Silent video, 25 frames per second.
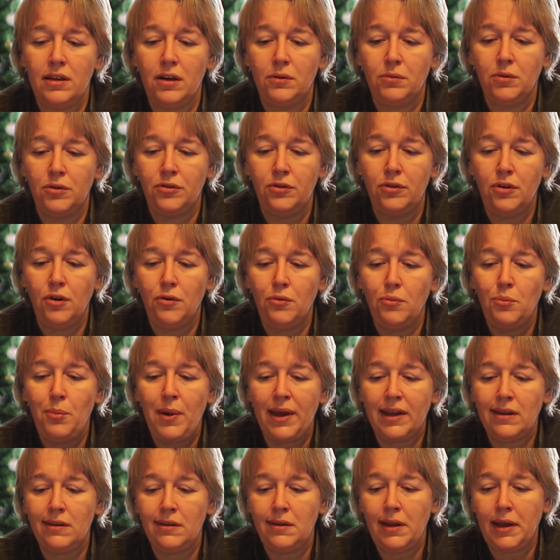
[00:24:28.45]
There was no
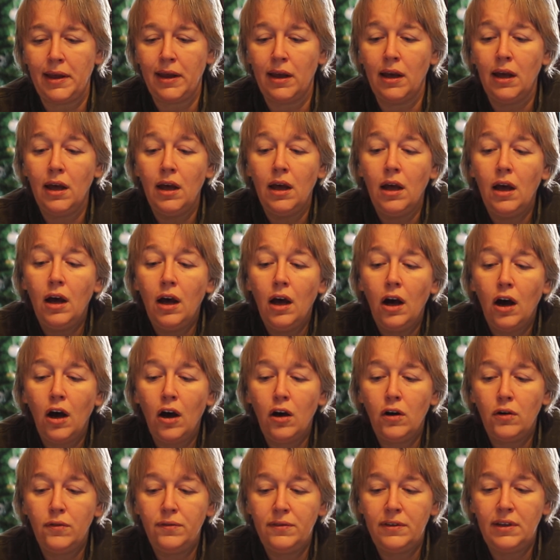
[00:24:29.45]
mixing
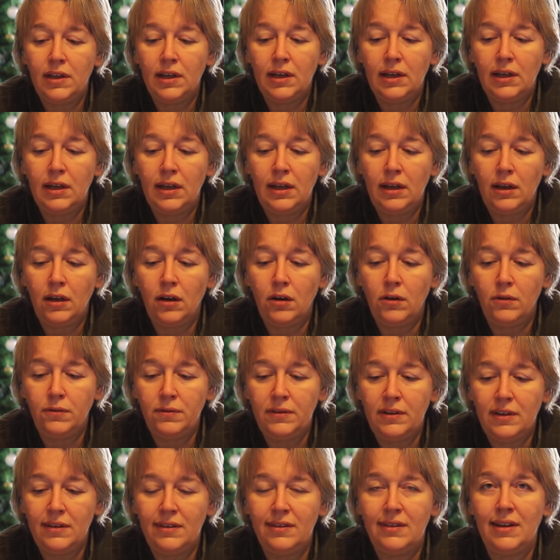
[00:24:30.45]
of
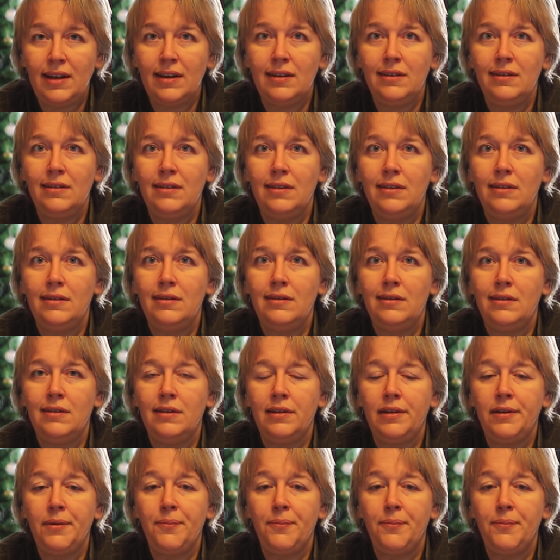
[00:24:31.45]
the sexes